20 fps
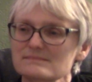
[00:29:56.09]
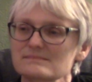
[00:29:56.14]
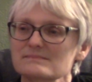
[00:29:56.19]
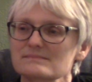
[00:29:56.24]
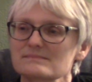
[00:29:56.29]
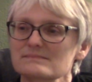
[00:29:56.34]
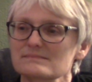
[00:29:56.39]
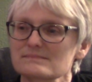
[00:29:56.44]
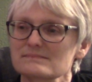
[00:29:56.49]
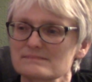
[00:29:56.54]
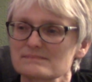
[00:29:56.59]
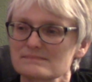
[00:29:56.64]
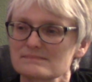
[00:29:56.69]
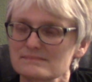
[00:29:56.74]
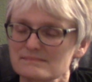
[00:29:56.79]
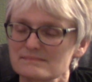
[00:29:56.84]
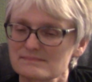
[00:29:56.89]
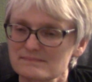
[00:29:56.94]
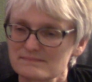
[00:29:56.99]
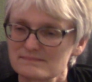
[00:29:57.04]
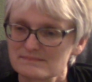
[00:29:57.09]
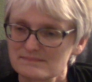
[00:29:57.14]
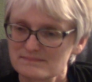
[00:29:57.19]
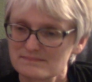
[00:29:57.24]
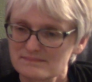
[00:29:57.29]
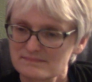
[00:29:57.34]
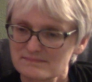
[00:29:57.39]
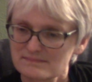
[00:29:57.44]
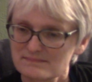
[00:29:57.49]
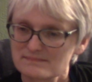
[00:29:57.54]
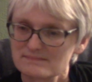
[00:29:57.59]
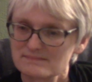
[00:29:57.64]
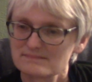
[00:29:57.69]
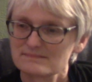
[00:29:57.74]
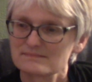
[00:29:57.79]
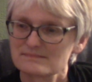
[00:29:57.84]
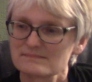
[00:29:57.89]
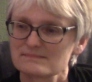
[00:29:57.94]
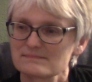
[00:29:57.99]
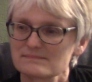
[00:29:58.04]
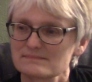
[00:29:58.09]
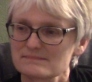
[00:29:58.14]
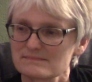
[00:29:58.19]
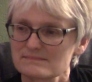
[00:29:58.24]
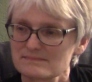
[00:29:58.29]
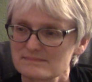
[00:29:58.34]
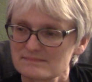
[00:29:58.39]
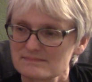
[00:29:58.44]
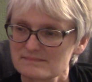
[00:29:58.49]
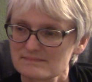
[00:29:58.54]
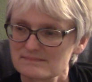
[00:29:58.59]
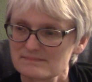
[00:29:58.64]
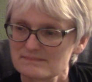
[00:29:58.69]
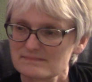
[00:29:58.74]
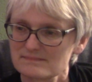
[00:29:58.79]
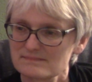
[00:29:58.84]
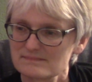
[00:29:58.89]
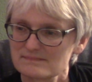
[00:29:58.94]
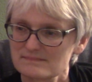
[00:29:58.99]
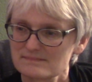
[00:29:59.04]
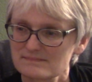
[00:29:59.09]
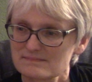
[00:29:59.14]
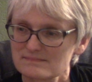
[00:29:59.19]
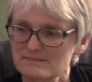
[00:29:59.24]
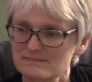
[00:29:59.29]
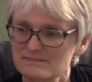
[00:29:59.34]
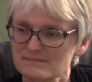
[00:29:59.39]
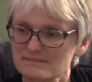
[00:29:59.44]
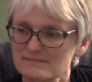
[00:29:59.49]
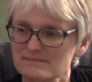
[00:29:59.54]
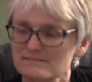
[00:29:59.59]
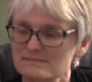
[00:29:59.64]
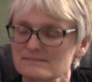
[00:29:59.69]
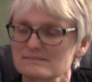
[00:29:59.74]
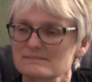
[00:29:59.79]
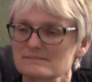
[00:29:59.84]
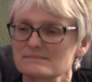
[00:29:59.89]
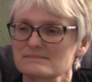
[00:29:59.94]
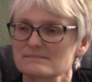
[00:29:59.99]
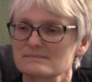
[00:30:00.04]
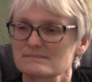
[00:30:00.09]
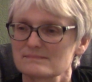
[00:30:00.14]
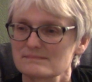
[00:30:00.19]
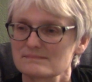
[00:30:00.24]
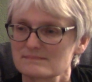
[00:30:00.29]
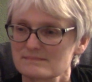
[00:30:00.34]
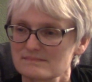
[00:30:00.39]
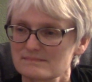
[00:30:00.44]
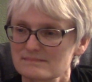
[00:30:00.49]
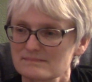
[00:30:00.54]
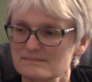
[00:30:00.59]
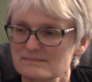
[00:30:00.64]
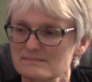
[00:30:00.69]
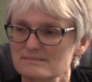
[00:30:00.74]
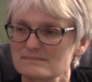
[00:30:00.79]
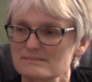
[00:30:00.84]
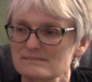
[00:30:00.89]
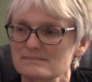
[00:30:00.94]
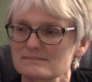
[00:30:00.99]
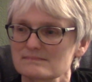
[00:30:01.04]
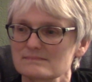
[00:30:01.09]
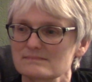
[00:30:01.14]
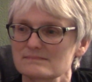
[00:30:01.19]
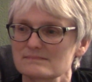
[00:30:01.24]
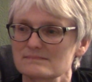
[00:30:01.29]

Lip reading: The person shown says nothing.